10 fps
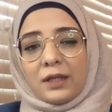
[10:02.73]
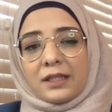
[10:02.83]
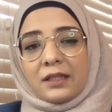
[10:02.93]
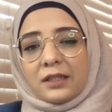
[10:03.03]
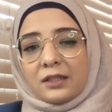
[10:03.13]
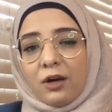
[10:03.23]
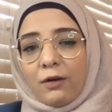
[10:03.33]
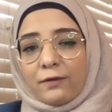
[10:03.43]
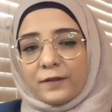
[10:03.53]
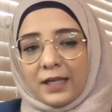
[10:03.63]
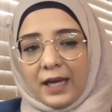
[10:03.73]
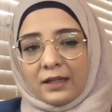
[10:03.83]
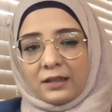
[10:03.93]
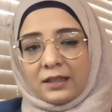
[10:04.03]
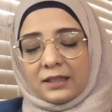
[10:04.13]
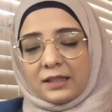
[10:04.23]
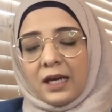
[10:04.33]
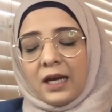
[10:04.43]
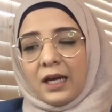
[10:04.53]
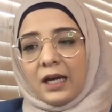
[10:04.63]
series of scandals.
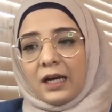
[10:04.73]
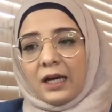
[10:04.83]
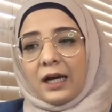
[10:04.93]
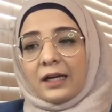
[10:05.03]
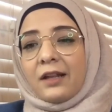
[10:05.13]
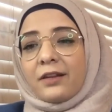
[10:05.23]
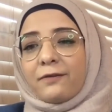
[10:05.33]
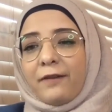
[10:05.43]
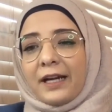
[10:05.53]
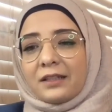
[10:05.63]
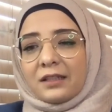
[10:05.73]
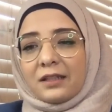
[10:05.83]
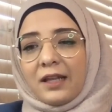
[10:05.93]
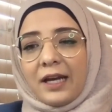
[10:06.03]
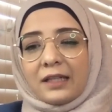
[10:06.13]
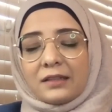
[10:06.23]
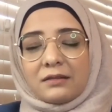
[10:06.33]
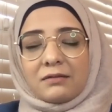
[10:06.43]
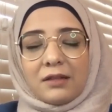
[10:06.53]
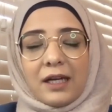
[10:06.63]
Another factor that
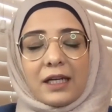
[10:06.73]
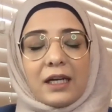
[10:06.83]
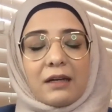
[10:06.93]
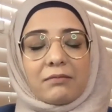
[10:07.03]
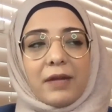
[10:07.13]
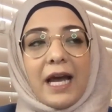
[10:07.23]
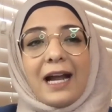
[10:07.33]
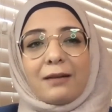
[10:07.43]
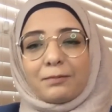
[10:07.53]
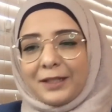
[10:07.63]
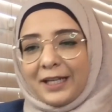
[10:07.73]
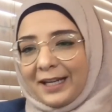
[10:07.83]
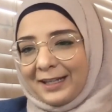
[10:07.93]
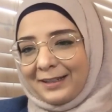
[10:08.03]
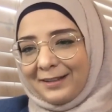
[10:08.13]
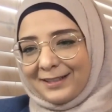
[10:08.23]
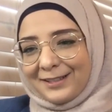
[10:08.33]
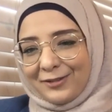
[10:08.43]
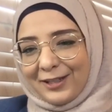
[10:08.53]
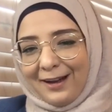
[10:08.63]
like helped in
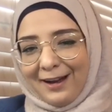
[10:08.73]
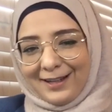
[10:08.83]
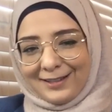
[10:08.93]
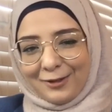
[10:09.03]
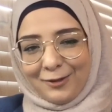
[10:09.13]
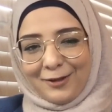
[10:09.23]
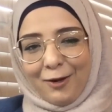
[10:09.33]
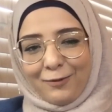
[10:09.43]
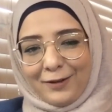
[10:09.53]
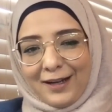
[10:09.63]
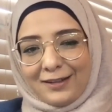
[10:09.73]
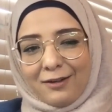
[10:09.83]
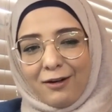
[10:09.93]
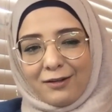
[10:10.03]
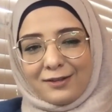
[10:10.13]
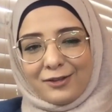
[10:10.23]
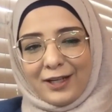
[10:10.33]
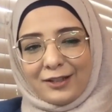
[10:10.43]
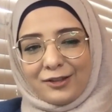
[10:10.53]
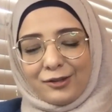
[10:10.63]
this reliance on the overhead cost
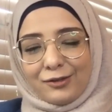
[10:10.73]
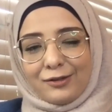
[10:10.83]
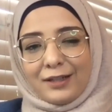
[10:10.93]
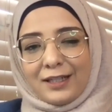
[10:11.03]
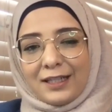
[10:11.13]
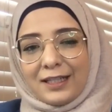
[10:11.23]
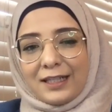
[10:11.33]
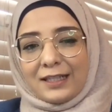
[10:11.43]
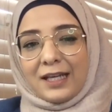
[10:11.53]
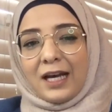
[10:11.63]
ratio is